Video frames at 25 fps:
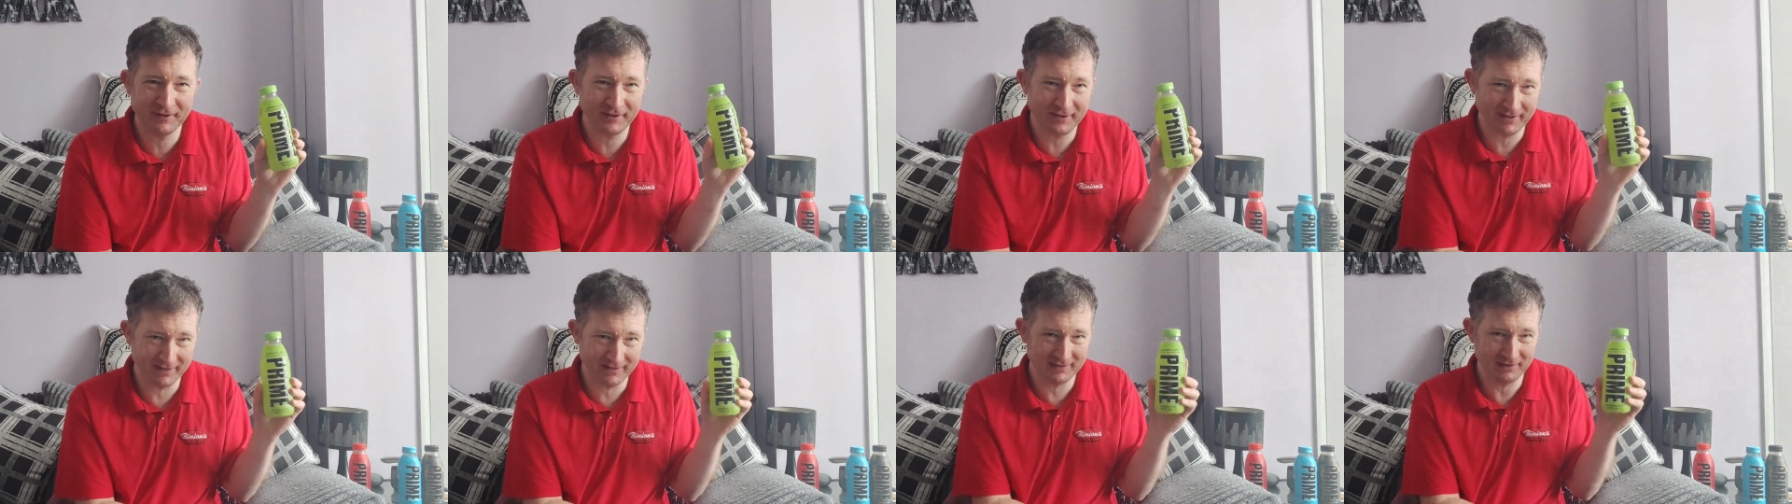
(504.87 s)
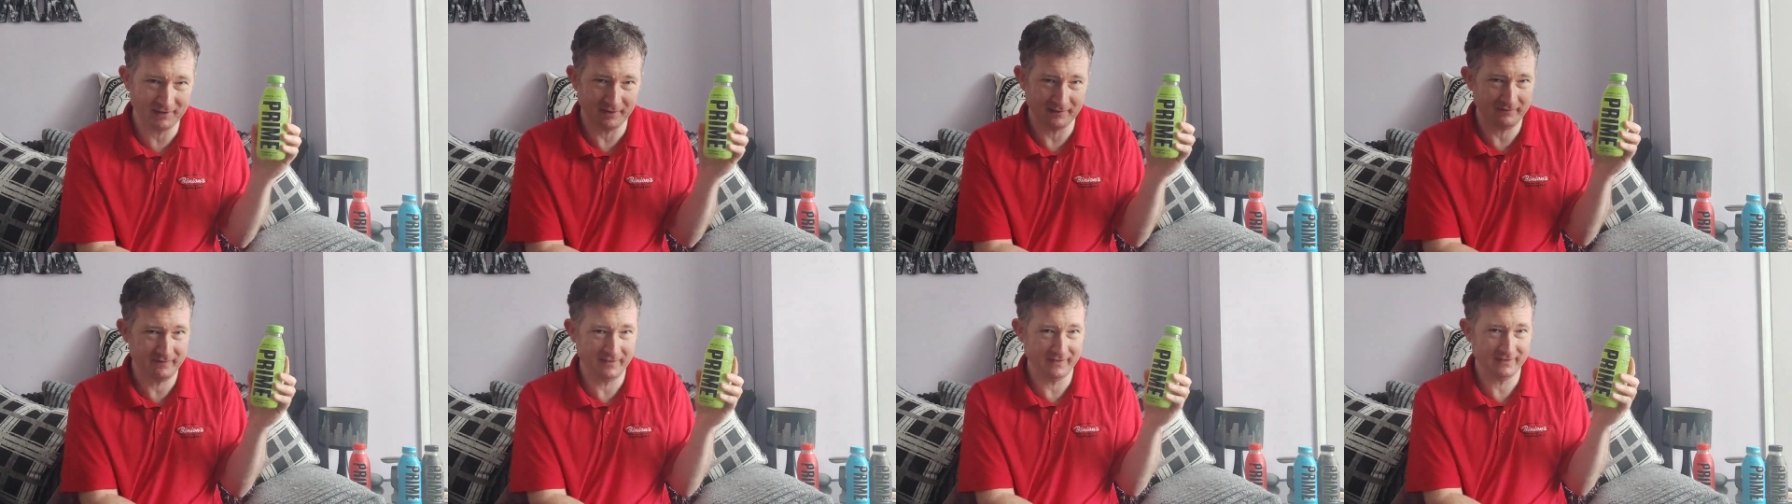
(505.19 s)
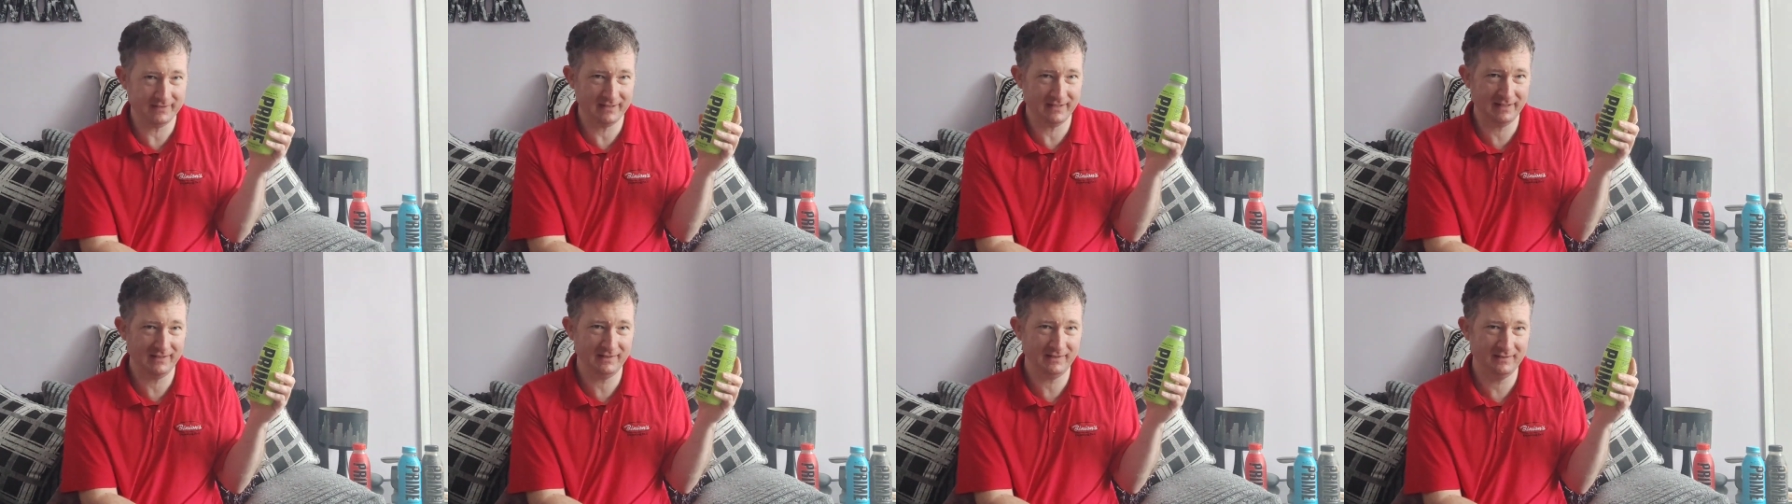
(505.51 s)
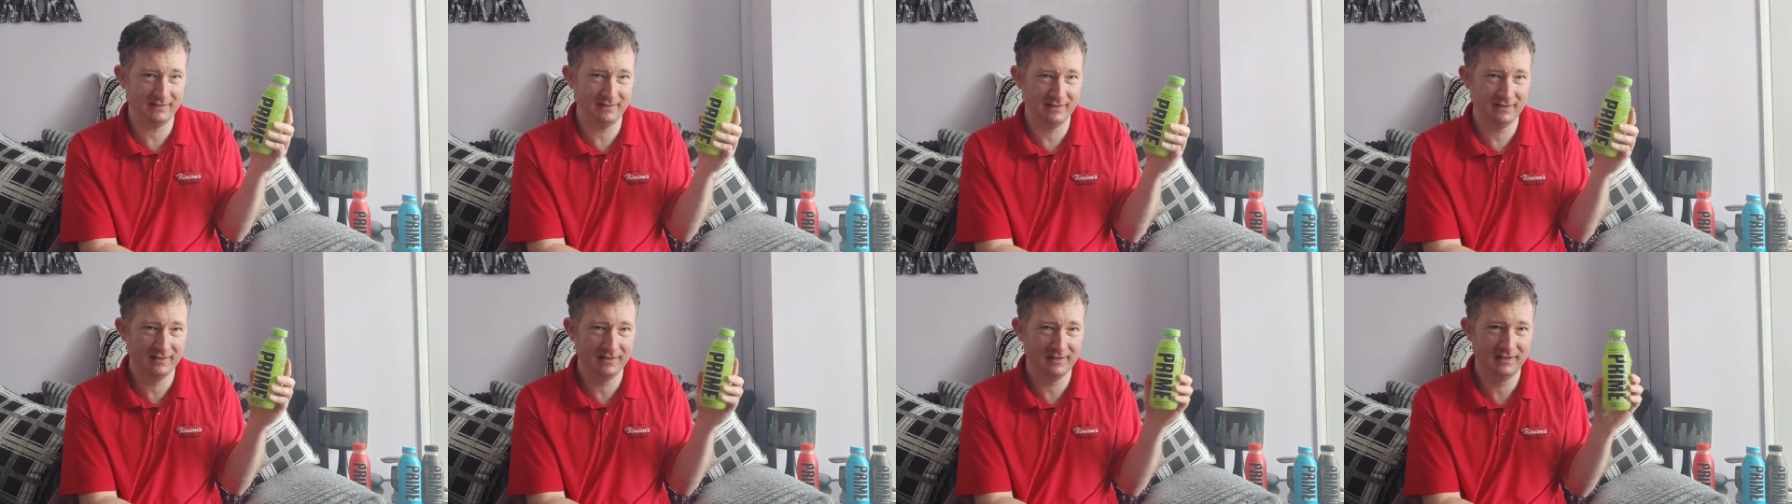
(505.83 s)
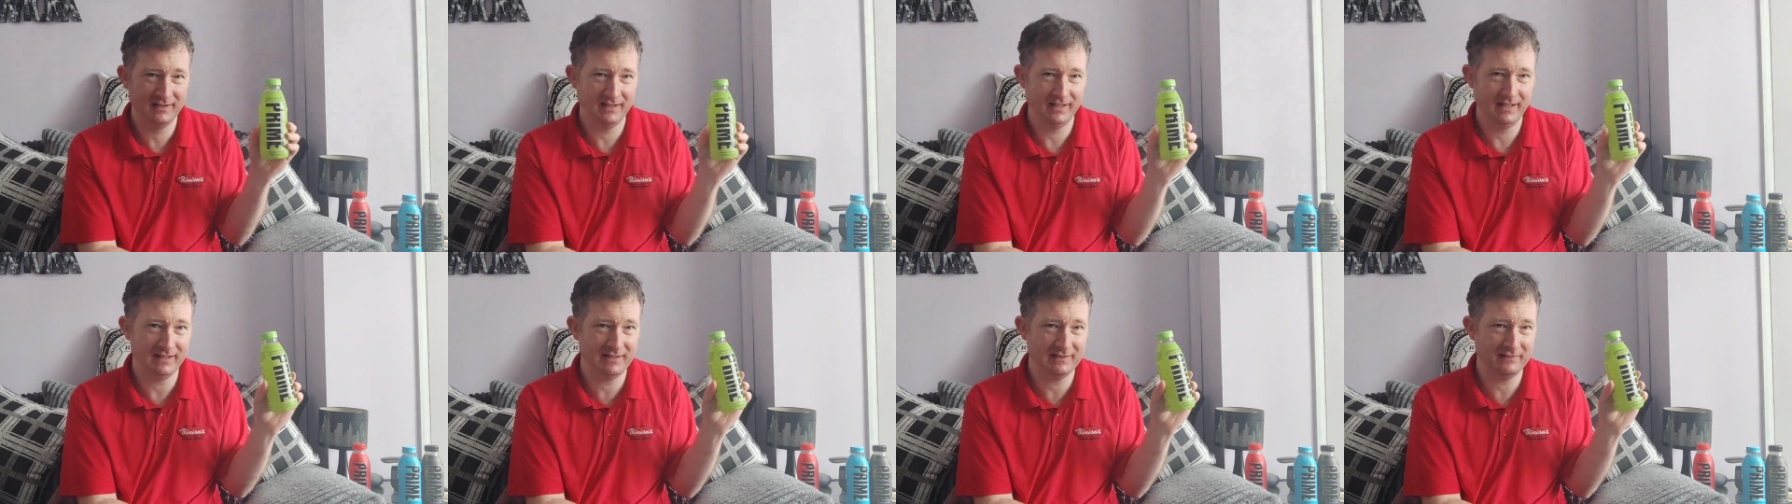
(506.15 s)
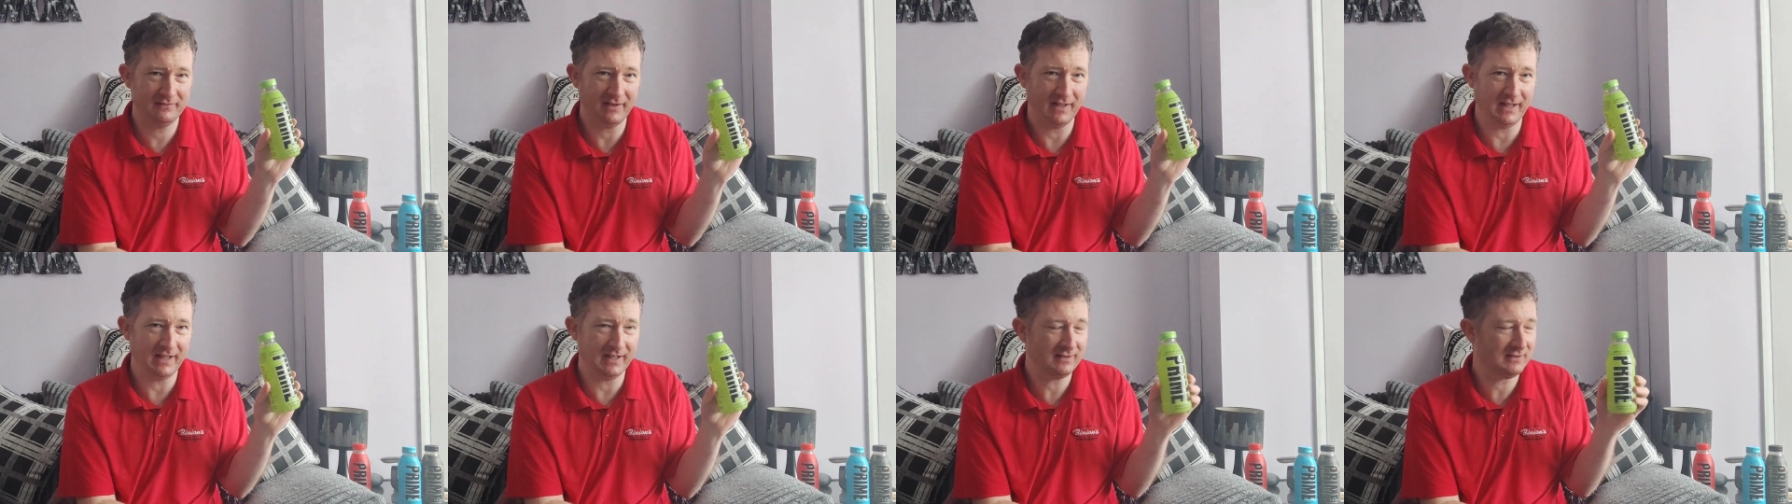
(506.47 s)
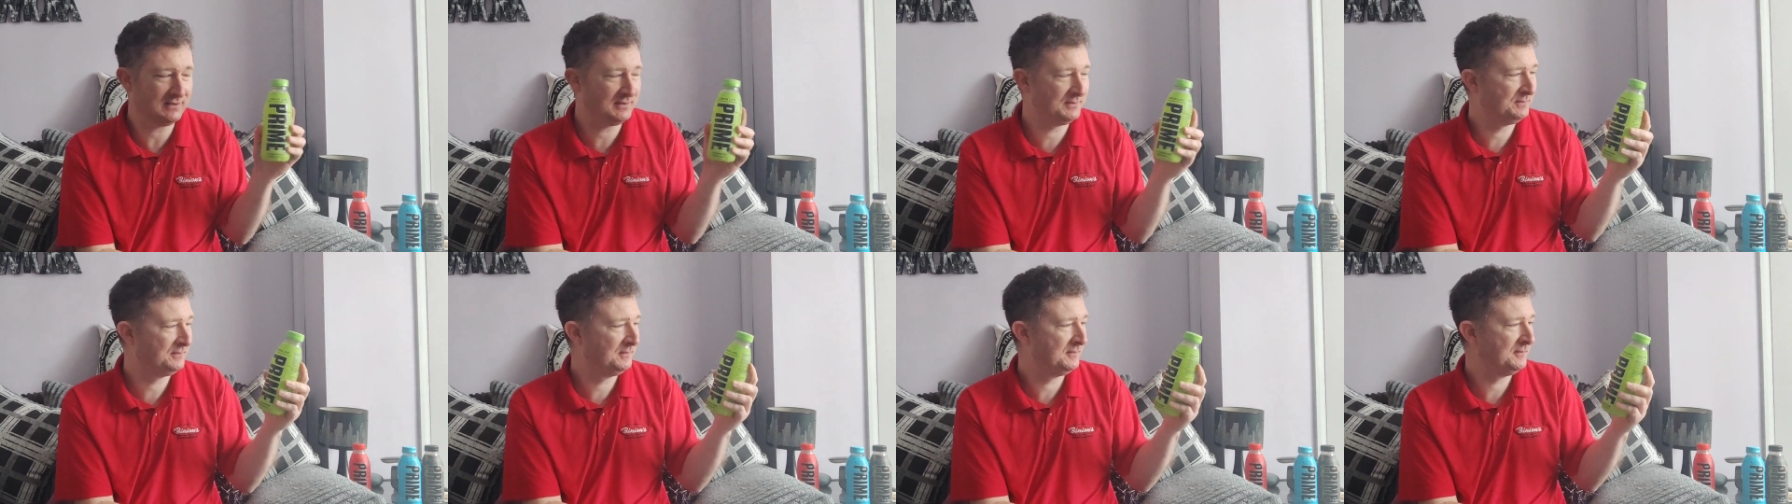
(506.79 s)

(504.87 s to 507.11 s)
like, it's not fizzy. It's flat.